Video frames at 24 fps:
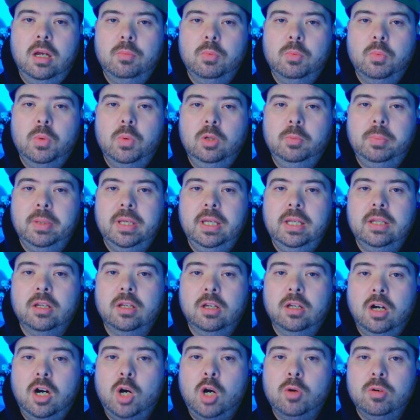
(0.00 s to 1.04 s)
will be the
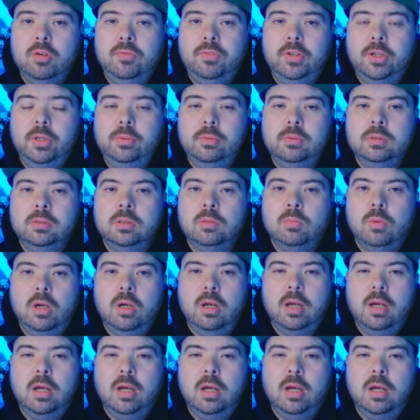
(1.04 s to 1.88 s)
core review, where